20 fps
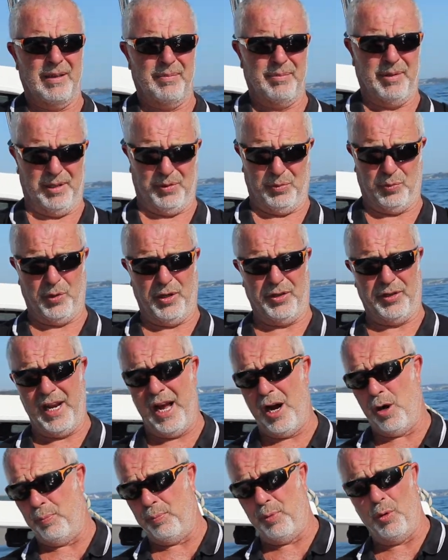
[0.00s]
But with an
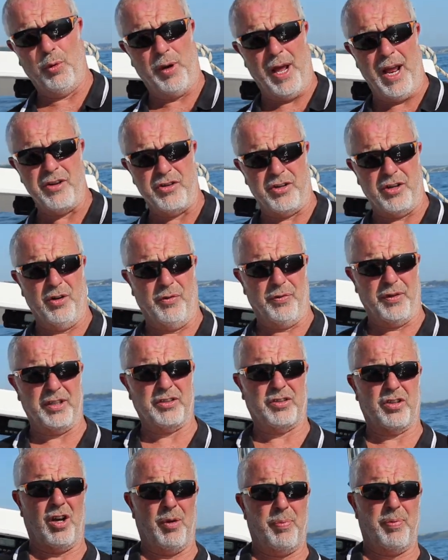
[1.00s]
outboard engine on this
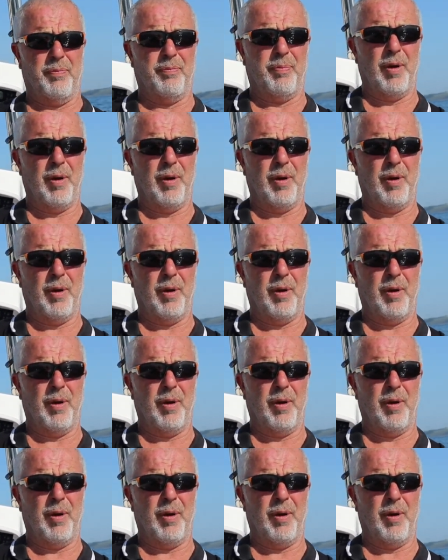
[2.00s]
type of